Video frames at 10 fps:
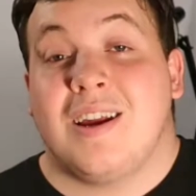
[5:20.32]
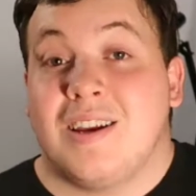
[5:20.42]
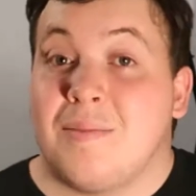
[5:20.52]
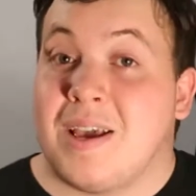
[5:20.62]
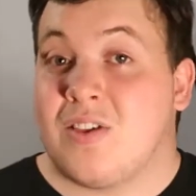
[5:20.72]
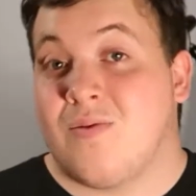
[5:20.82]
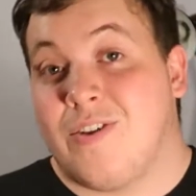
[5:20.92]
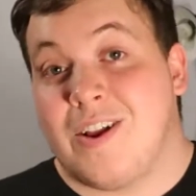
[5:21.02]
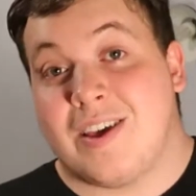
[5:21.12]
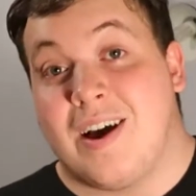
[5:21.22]
did make some
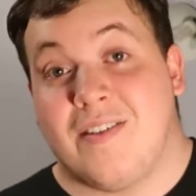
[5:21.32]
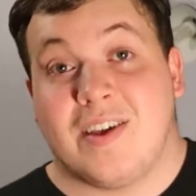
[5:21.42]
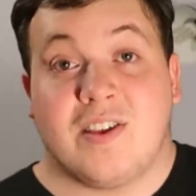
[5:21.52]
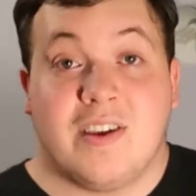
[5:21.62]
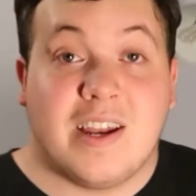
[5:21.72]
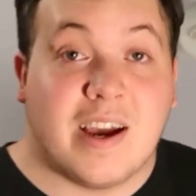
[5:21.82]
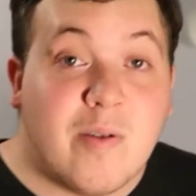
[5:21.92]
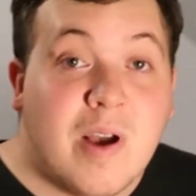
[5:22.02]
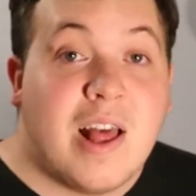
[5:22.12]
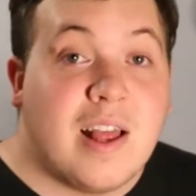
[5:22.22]
friends out of it, so you
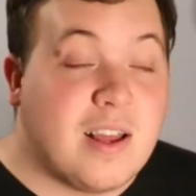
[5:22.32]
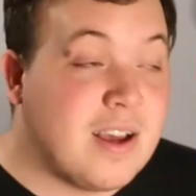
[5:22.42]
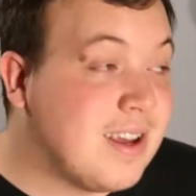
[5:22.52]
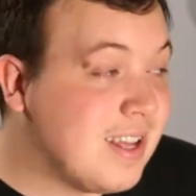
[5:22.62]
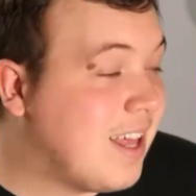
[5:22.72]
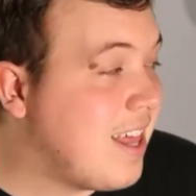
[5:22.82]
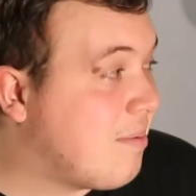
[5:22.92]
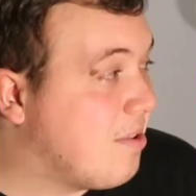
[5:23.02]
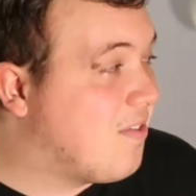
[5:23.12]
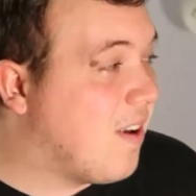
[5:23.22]
know, that
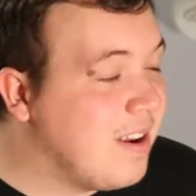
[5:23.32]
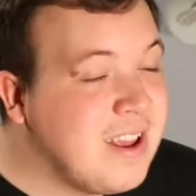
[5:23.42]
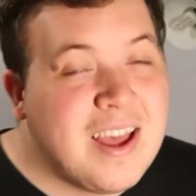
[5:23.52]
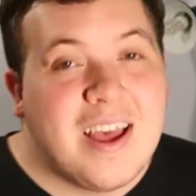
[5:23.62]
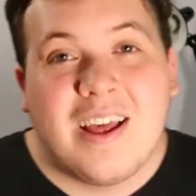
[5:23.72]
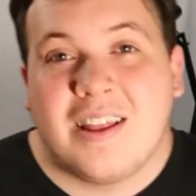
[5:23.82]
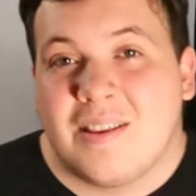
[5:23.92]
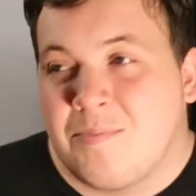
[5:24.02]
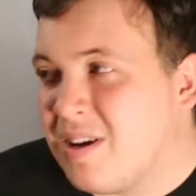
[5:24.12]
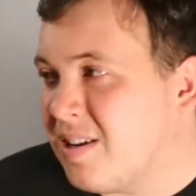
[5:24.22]
was fun.
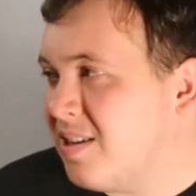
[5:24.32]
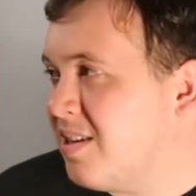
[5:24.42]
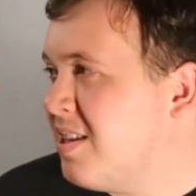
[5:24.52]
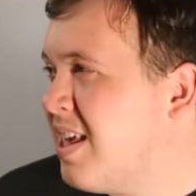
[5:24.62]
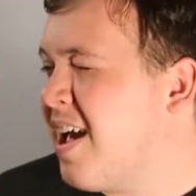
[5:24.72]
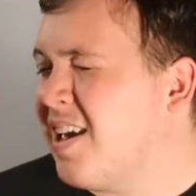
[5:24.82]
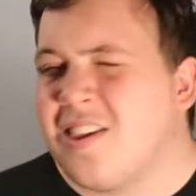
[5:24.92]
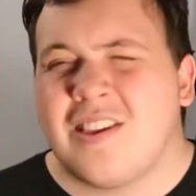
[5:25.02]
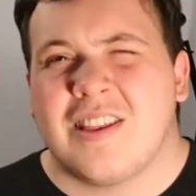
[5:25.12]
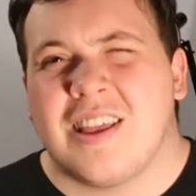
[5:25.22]
But yeah,
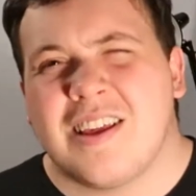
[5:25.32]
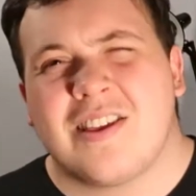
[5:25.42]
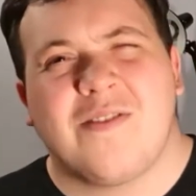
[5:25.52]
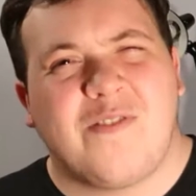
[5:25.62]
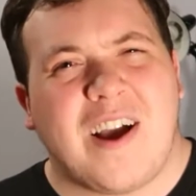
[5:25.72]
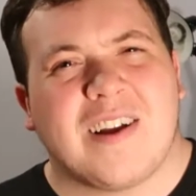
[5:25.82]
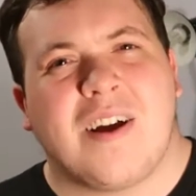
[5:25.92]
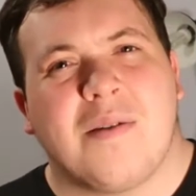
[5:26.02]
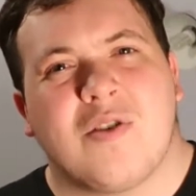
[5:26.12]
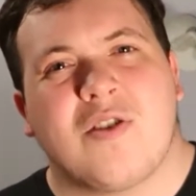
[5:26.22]
it's the fact that
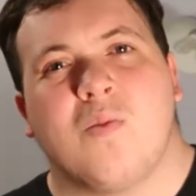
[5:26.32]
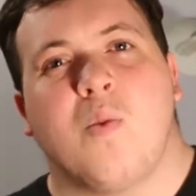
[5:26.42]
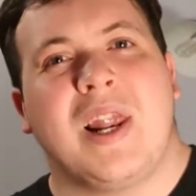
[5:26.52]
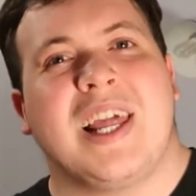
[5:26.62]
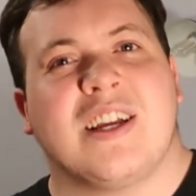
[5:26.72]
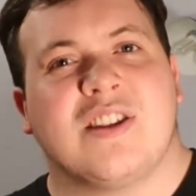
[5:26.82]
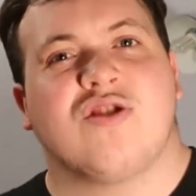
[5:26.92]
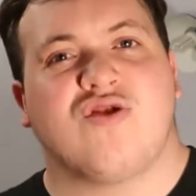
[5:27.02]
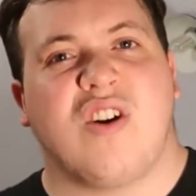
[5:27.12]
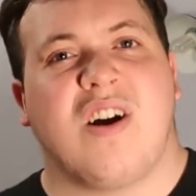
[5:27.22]
I'm just willing to
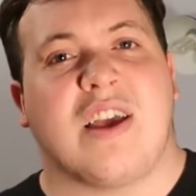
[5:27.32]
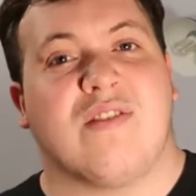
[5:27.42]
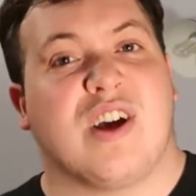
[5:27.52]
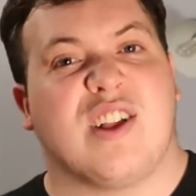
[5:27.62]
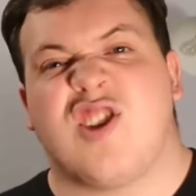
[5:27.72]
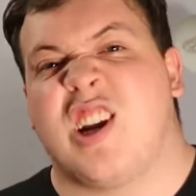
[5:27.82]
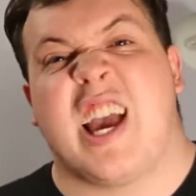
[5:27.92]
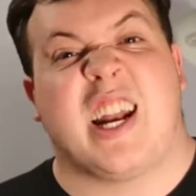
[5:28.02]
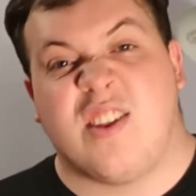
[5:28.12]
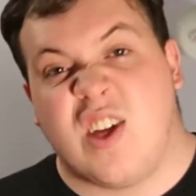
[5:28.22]
try virtually
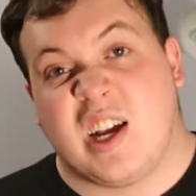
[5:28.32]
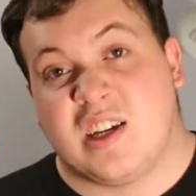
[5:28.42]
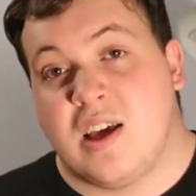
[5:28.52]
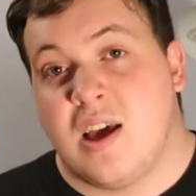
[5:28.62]
anything.